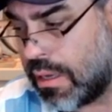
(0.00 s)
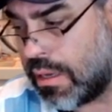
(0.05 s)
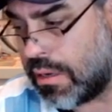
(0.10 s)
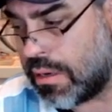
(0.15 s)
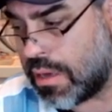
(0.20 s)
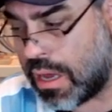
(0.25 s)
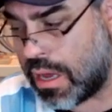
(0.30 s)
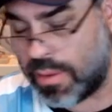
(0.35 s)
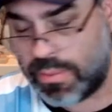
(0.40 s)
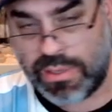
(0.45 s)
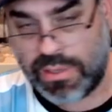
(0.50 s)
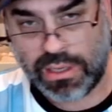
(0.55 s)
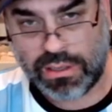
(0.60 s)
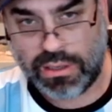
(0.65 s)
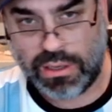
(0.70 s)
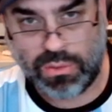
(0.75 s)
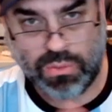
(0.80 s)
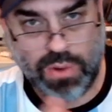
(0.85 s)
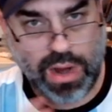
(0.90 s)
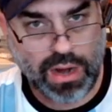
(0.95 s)
Not a
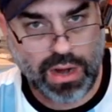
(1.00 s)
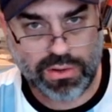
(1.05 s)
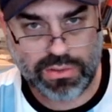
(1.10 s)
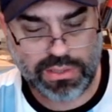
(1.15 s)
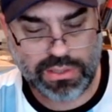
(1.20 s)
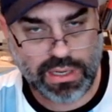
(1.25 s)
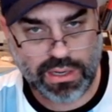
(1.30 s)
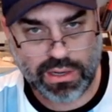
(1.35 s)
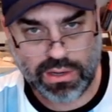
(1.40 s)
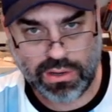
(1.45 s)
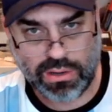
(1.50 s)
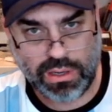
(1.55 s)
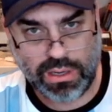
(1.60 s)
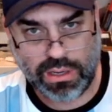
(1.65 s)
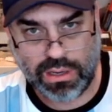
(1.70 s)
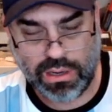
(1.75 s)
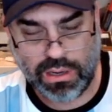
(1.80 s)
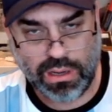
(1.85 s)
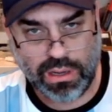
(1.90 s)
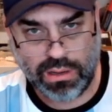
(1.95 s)
particularly rare sticker at
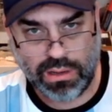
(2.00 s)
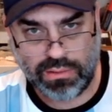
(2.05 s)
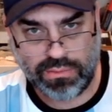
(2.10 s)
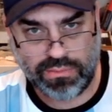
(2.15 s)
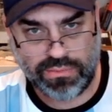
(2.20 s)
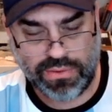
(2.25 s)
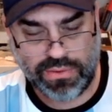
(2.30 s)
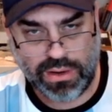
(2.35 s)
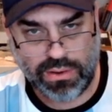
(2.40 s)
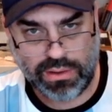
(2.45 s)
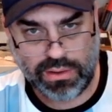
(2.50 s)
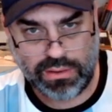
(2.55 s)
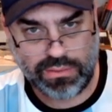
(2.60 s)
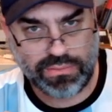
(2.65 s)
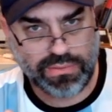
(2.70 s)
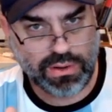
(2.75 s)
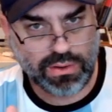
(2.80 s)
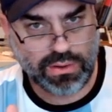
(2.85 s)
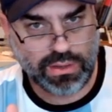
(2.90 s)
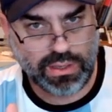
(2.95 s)
all. Very,
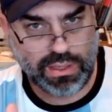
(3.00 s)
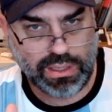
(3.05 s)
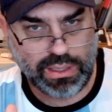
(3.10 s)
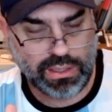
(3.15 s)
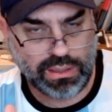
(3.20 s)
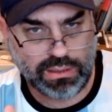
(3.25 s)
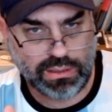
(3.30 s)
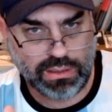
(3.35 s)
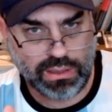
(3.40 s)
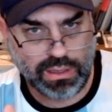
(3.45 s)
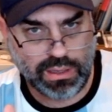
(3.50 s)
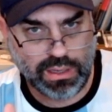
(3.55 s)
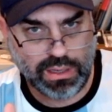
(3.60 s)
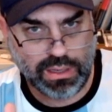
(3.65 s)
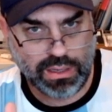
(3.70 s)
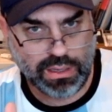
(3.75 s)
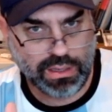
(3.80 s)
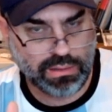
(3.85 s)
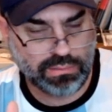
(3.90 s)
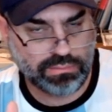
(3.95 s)
very,
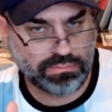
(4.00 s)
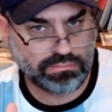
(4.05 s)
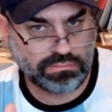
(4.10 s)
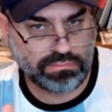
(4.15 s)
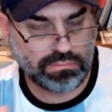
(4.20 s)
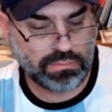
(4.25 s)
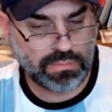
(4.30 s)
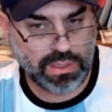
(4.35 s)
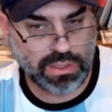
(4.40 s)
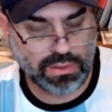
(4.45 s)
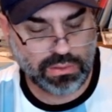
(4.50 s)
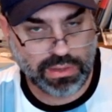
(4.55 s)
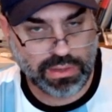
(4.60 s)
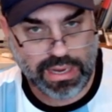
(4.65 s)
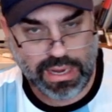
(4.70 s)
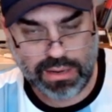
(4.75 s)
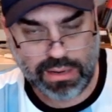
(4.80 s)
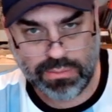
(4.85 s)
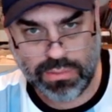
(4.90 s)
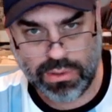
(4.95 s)

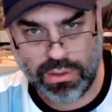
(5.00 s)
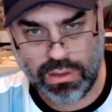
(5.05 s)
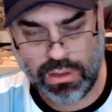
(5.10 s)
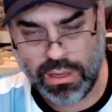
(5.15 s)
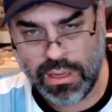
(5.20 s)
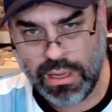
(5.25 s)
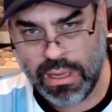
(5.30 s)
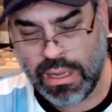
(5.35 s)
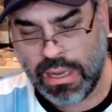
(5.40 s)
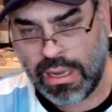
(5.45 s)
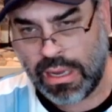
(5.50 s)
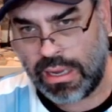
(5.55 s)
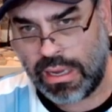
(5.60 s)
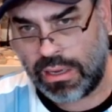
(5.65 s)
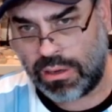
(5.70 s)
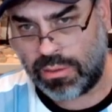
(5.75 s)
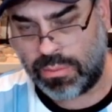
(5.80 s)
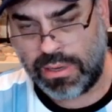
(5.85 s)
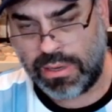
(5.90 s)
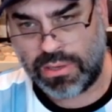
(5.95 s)
gettable.
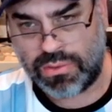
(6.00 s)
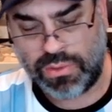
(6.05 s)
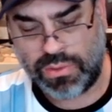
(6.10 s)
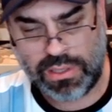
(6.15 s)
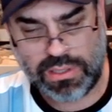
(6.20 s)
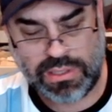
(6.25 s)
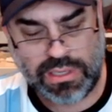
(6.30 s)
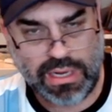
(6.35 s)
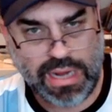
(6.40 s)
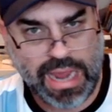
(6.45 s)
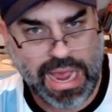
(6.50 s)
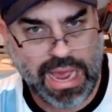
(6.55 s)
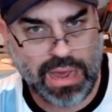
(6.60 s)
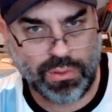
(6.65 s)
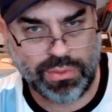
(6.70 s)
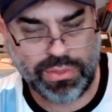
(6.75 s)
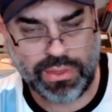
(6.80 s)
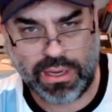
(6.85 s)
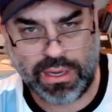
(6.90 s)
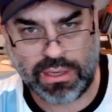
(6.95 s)
It'll be interesting to see how
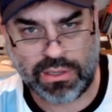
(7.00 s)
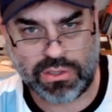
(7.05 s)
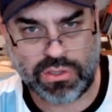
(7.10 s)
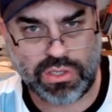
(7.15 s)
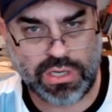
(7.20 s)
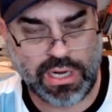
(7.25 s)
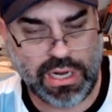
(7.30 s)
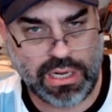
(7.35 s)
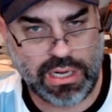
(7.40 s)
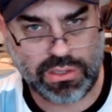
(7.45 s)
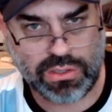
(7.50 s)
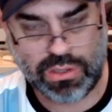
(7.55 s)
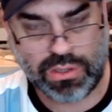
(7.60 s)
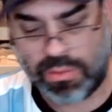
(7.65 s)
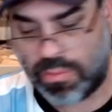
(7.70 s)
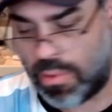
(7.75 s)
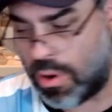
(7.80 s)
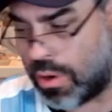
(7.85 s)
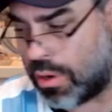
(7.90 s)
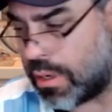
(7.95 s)
things change in the
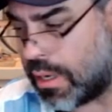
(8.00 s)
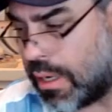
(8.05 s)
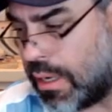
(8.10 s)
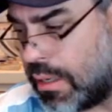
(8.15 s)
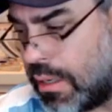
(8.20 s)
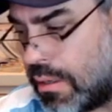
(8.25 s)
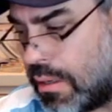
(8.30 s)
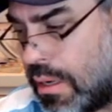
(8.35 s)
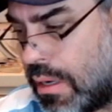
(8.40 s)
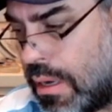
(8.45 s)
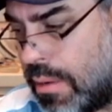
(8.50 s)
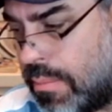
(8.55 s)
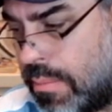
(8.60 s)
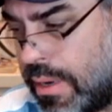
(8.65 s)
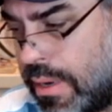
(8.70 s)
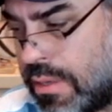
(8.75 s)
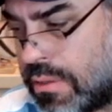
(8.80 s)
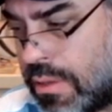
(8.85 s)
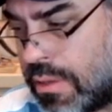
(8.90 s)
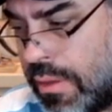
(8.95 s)
market
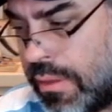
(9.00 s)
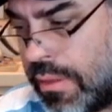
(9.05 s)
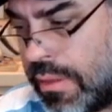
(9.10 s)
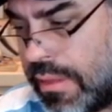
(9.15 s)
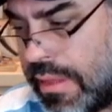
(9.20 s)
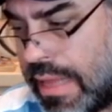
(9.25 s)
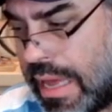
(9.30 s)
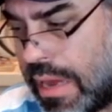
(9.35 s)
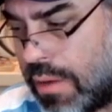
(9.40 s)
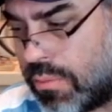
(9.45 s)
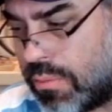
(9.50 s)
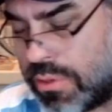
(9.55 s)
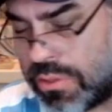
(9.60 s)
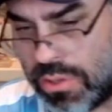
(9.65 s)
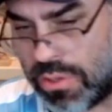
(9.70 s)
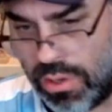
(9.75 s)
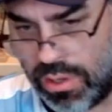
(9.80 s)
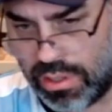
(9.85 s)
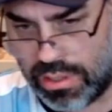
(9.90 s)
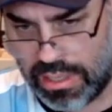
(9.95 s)
based on that
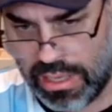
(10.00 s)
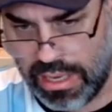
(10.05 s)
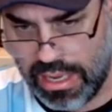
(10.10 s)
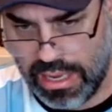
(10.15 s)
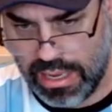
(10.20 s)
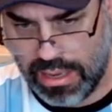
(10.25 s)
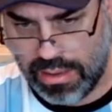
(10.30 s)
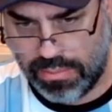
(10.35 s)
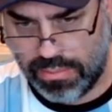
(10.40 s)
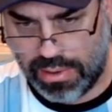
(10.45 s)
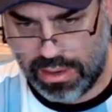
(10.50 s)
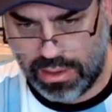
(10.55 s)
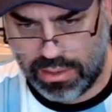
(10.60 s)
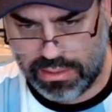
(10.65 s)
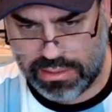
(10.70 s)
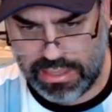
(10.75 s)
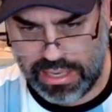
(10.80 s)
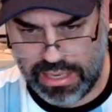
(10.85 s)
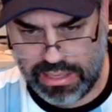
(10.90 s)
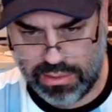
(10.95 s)
result. But I'll
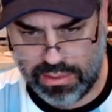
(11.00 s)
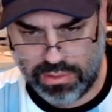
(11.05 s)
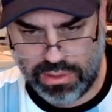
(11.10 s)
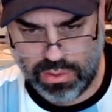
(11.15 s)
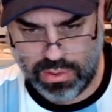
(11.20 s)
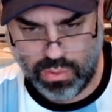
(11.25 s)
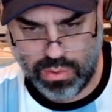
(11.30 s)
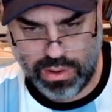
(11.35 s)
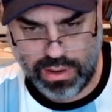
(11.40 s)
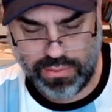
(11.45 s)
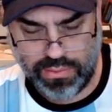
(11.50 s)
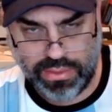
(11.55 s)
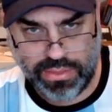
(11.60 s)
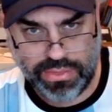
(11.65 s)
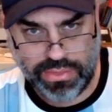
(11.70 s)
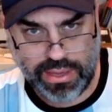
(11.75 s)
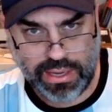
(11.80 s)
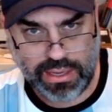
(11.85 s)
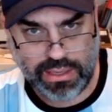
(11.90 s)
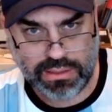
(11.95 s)
say that, one of the
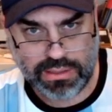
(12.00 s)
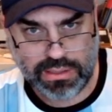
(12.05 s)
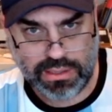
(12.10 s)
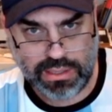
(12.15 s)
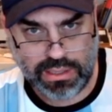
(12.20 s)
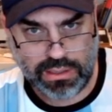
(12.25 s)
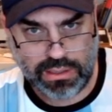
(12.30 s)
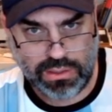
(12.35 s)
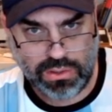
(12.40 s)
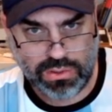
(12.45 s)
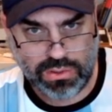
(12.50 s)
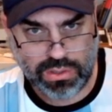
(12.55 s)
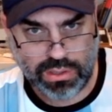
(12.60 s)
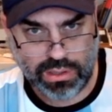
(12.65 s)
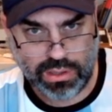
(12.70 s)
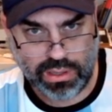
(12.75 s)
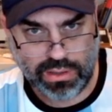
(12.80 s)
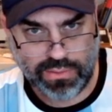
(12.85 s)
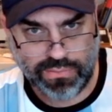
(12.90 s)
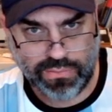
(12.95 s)
things that you should
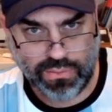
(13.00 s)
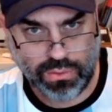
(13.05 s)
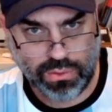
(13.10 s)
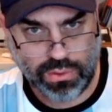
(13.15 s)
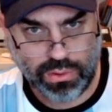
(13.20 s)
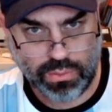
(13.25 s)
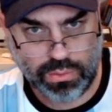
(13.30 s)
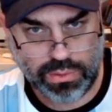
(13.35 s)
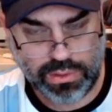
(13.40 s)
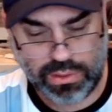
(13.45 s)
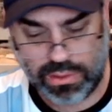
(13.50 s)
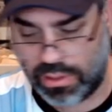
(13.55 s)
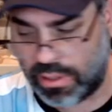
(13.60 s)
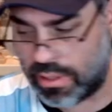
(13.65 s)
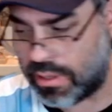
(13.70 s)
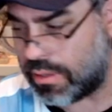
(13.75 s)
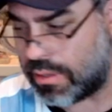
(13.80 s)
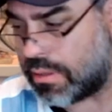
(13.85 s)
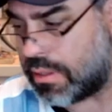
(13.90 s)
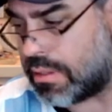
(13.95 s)
look for when you
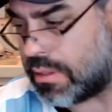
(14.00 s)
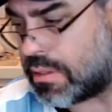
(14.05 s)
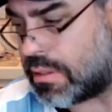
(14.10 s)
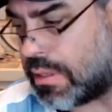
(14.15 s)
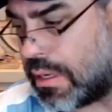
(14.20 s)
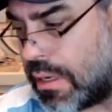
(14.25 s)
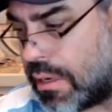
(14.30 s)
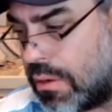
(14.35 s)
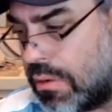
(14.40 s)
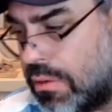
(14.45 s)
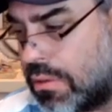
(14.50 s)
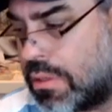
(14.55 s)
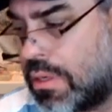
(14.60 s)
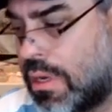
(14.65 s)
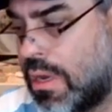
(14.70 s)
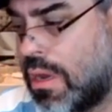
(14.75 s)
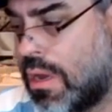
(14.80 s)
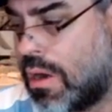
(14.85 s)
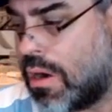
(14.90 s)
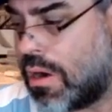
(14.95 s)
look at these stickers
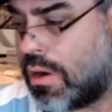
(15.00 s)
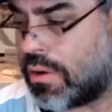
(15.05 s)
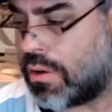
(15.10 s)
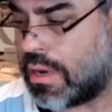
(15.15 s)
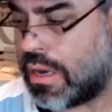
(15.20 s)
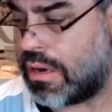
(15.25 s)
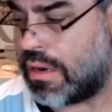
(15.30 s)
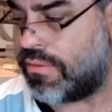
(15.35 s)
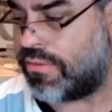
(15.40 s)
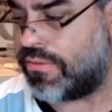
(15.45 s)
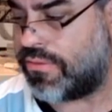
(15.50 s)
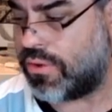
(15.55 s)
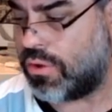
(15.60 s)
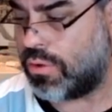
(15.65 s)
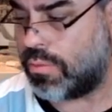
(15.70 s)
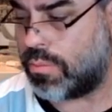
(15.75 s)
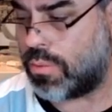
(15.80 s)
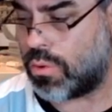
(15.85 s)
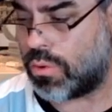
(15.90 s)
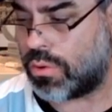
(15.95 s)
are kind of
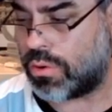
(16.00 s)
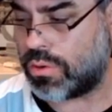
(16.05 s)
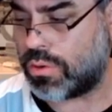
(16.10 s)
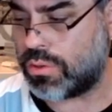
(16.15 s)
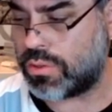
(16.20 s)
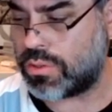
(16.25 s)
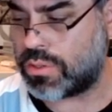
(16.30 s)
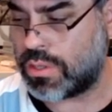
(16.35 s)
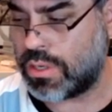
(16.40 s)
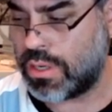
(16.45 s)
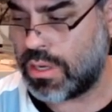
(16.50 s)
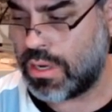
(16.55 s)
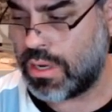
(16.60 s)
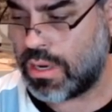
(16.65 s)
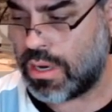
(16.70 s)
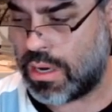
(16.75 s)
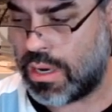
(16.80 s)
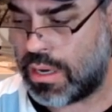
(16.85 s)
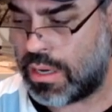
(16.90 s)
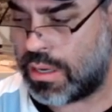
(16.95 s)
full borders
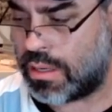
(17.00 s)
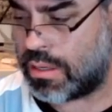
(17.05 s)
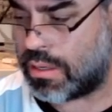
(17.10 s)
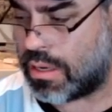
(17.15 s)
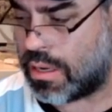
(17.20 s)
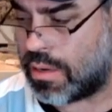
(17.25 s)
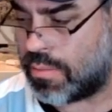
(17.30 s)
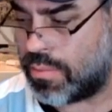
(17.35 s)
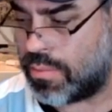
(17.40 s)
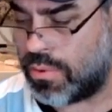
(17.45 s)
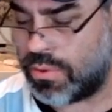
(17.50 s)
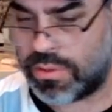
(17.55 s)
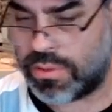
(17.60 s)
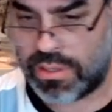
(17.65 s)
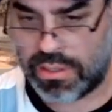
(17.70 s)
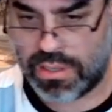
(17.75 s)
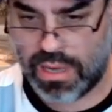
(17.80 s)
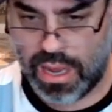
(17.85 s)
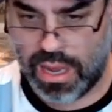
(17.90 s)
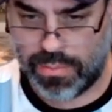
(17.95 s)
on both the
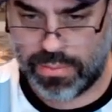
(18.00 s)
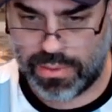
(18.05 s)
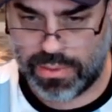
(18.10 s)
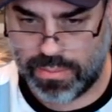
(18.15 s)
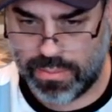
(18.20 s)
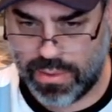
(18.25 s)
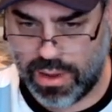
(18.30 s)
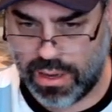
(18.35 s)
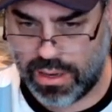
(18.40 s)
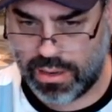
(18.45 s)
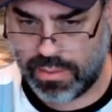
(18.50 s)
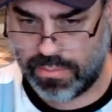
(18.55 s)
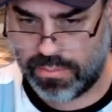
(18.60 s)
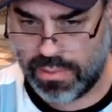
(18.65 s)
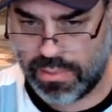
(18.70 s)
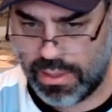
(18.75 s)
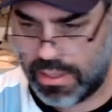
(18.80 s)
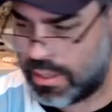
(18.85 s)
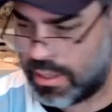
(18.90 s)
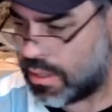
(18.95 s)
top and the bottom.
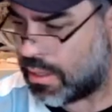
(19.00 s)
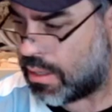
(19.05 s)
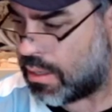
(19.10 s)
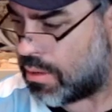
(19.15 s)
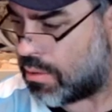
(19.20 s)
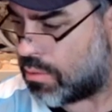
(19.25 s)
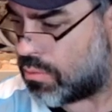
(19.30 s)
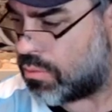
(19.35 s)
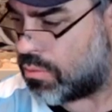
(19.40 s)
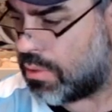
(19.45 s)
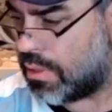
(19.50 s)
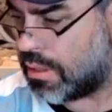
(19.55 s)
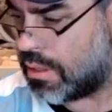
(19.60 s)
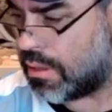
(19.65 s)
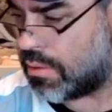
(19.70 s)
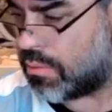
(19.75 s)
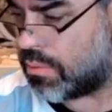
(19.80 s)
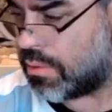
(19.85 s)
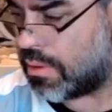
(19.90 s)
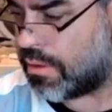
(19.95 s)

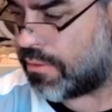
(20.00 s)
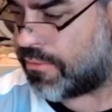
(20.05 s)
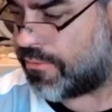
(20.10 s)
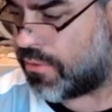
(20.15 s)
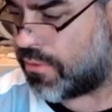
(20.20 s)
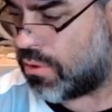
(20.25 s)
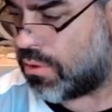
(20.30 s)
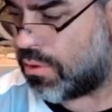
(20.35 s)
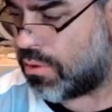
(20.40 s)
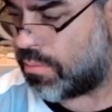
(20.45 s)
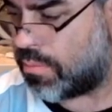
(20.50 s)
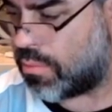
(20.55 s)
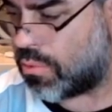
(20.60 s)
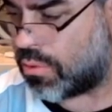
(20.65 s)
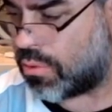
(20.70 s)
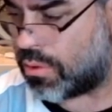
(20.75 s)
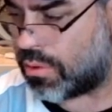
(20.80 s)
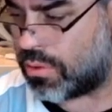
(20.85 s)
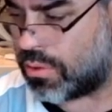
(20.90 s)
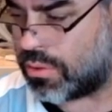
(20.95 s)
Really, really full
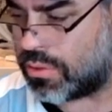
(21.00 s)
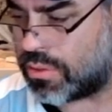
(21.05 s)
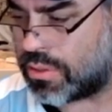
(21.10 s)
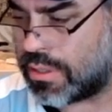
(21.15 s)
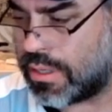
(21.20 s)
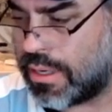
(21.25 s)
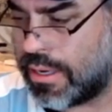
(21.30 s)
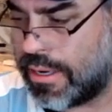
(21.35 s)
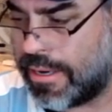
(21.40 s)
borders.